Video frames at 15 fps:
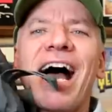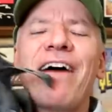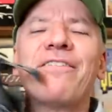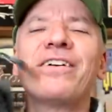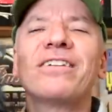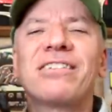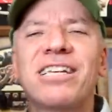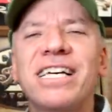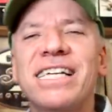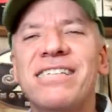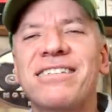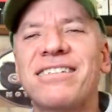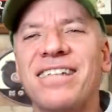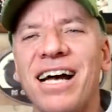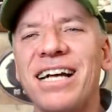obviously
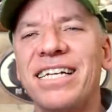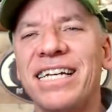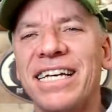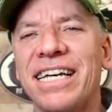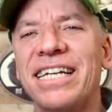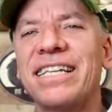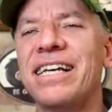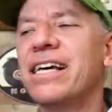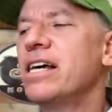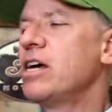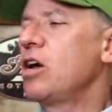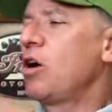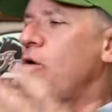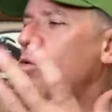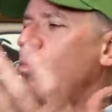studying
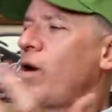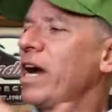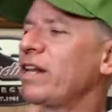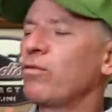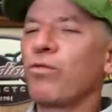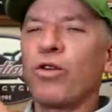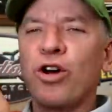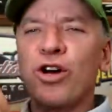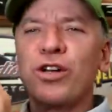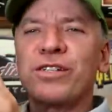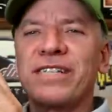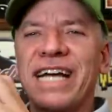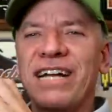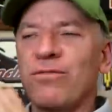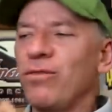what
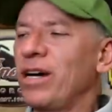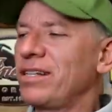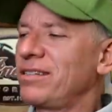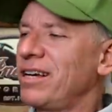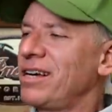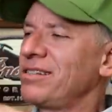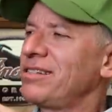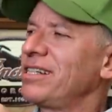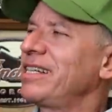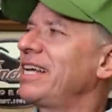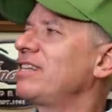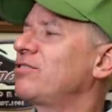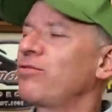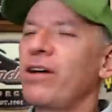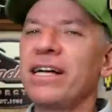works and what doesn't
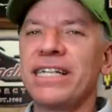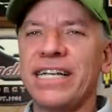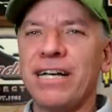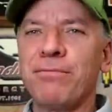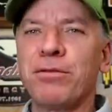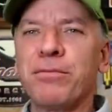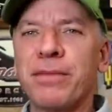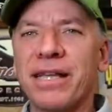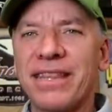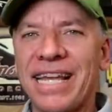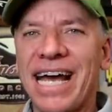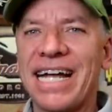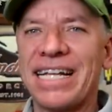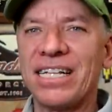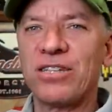and trying to implement
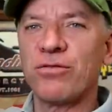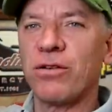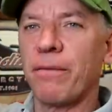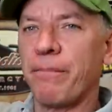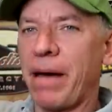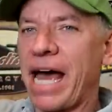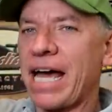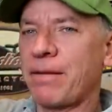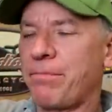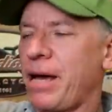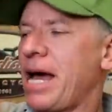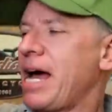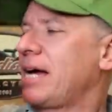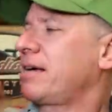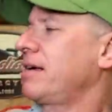that into a
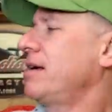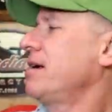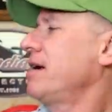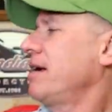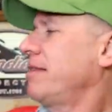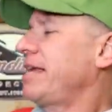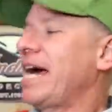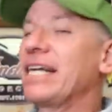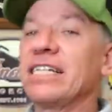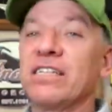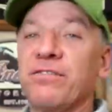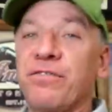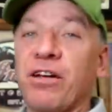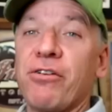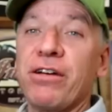backpack that
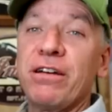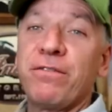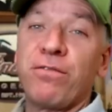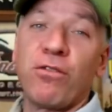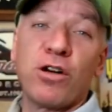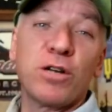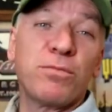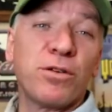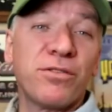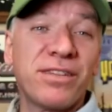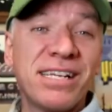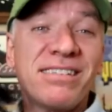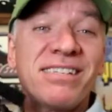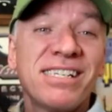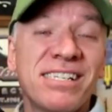is very affordable.
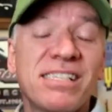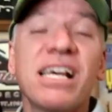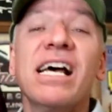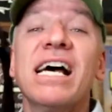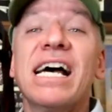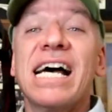This is